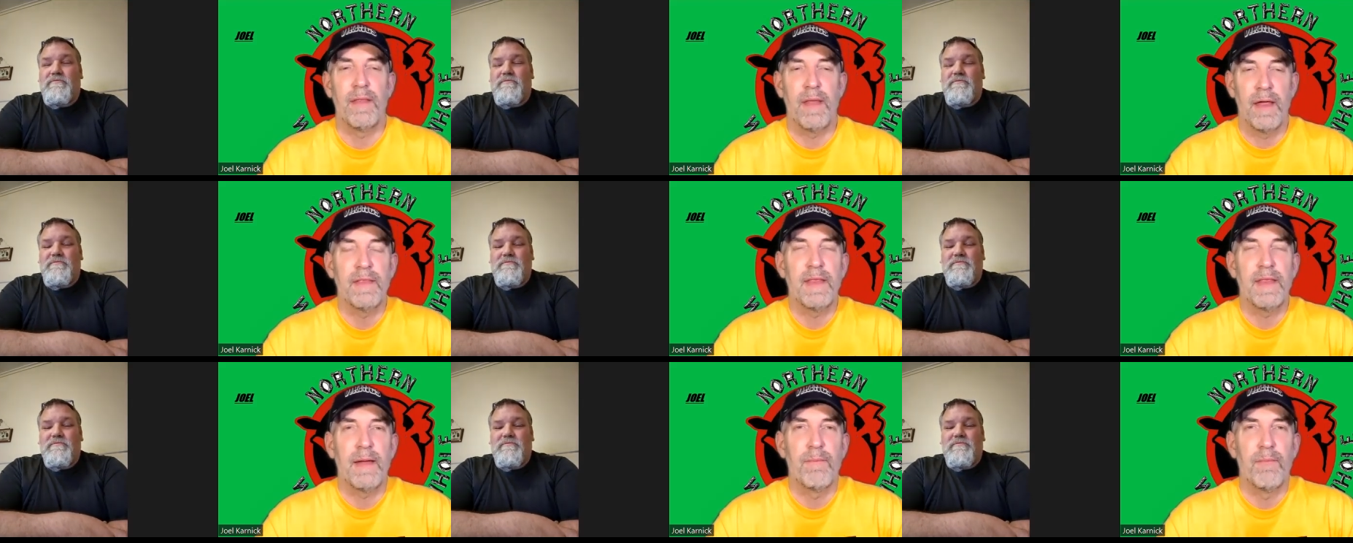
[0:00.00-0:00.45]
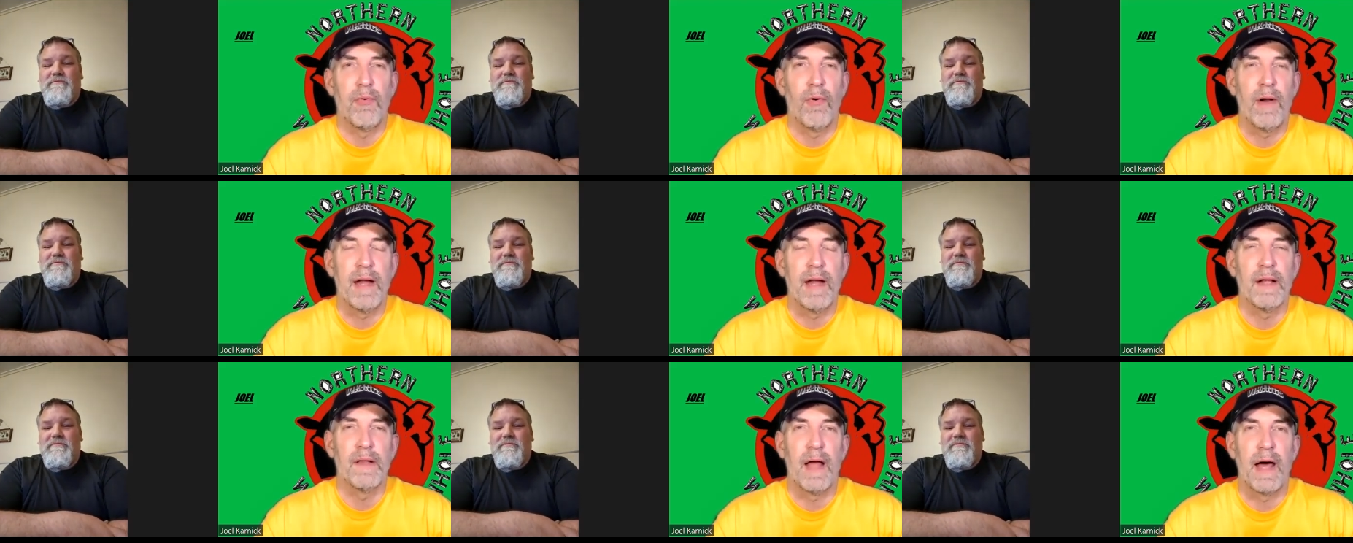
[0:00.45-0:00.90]
Speaker 1: think they
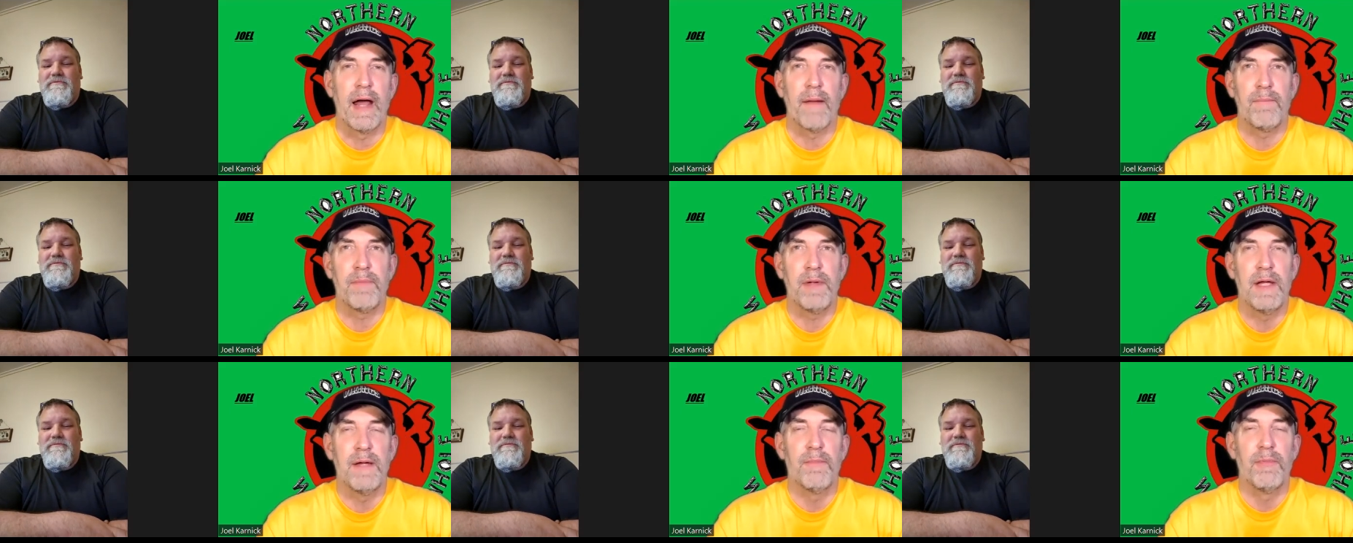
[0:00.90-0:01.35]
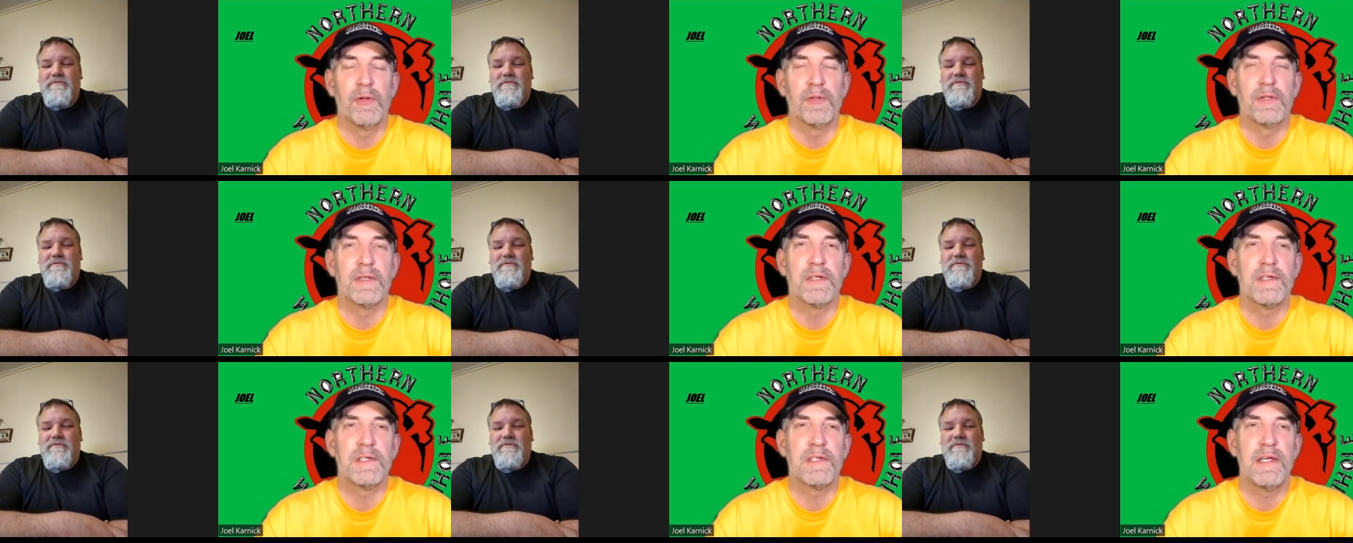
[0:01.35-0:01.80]
bring a lot of people
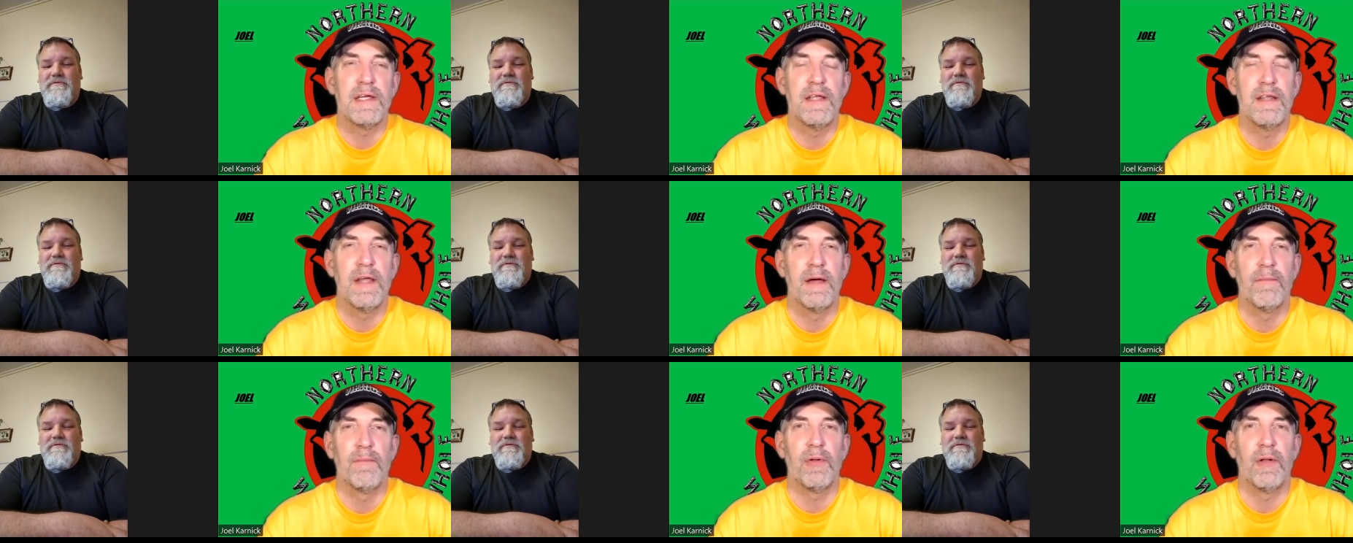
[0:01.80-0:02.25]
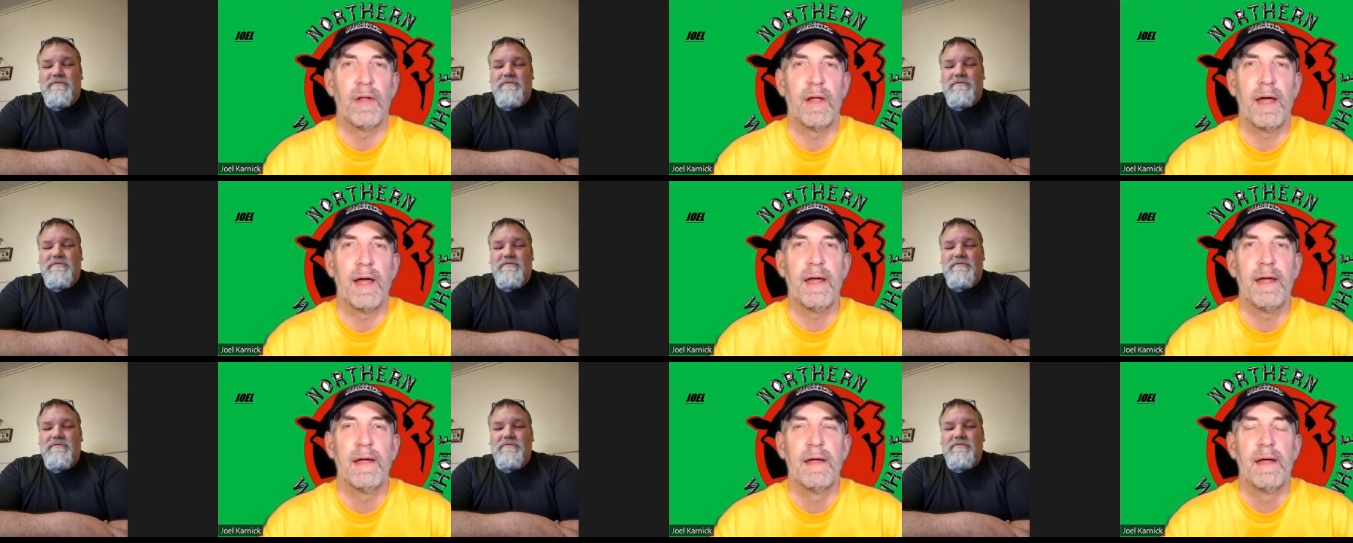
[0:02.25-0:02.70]
to see them
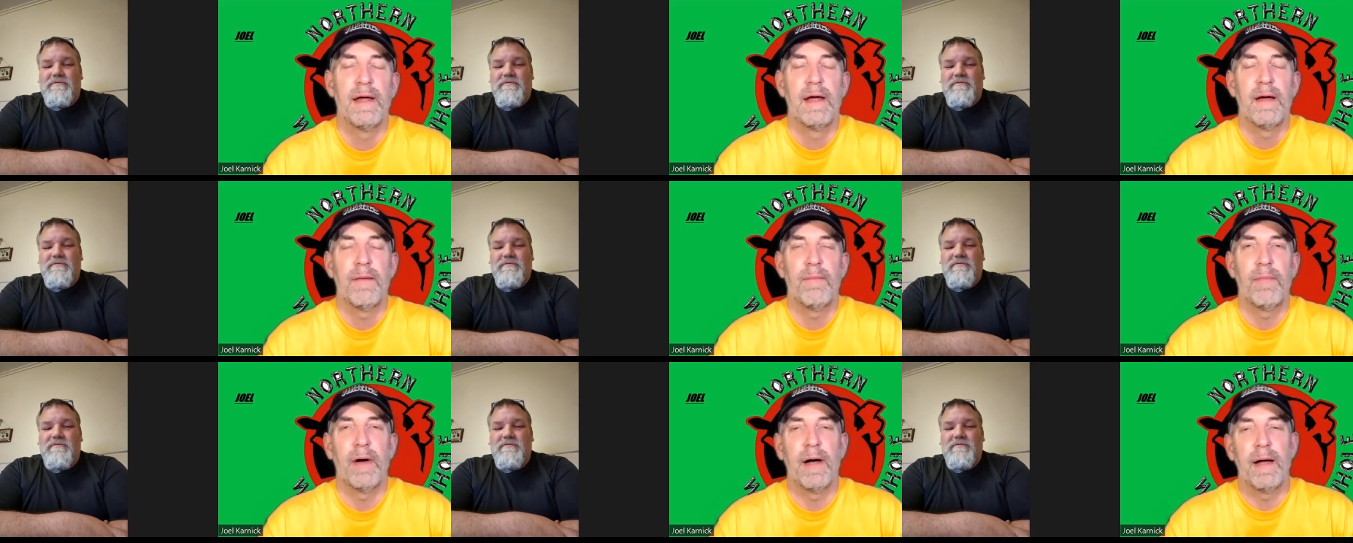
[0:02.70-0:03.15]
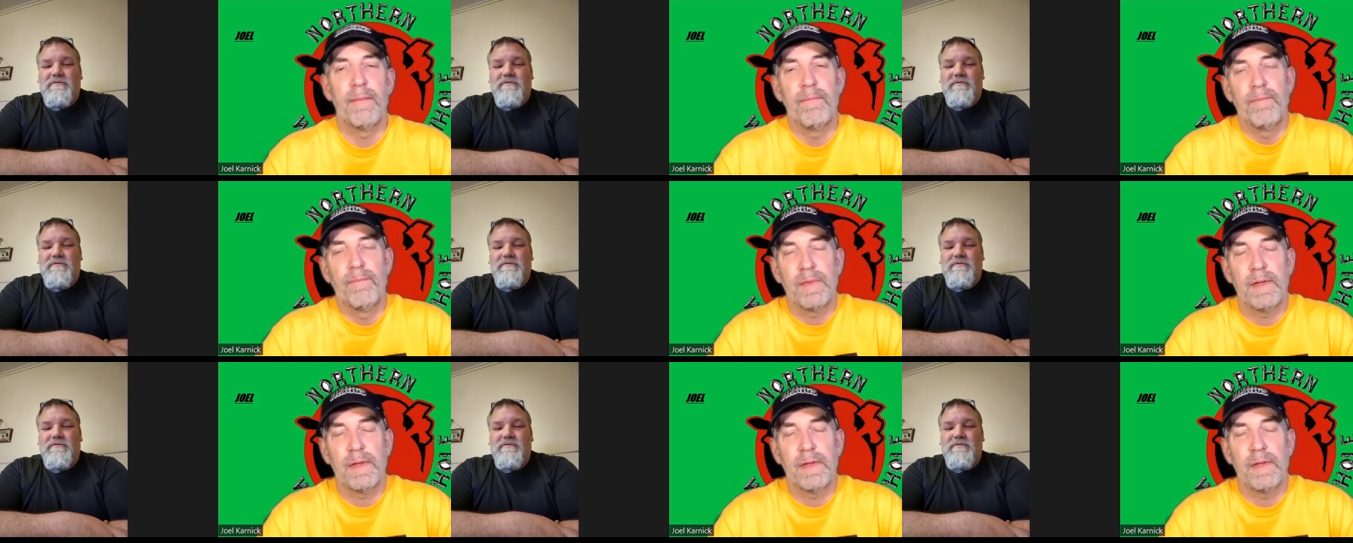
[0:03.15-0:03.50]
play. But